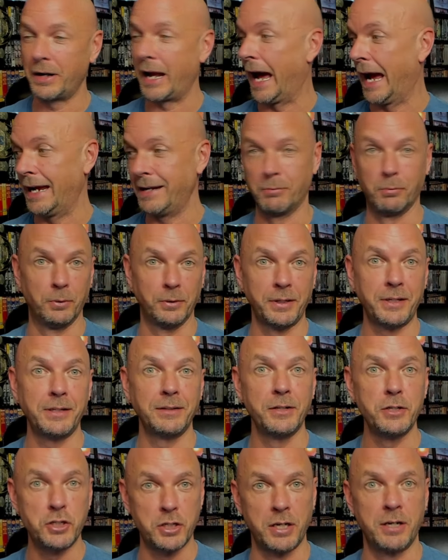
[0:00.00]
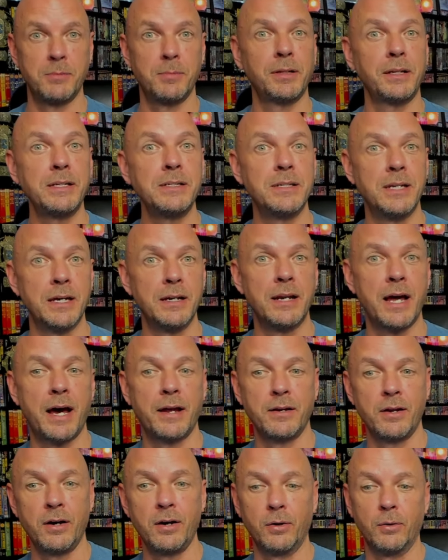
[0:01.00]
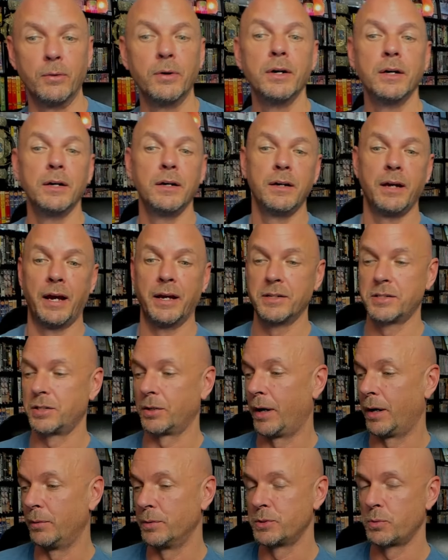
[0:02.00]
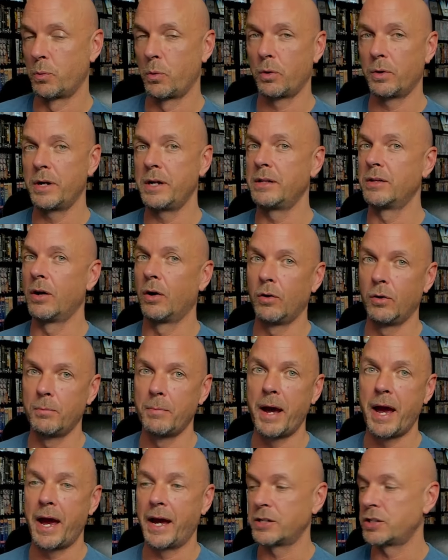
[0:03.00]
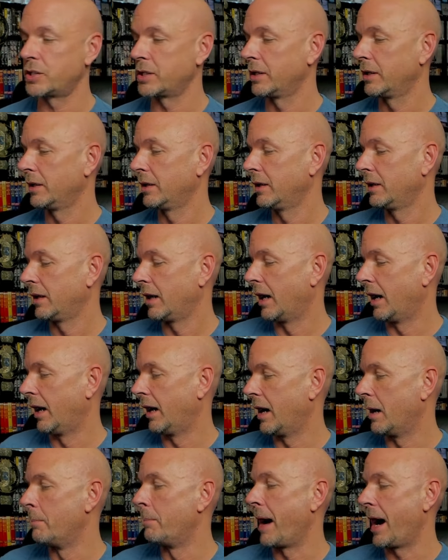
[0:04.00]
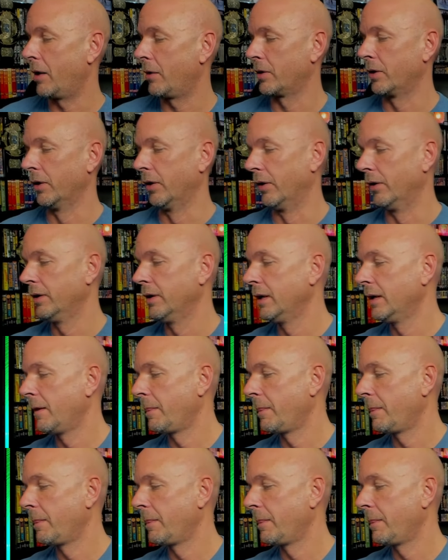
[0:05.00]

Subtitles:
I really legitimately did not know. And so I was worried the whole match about her.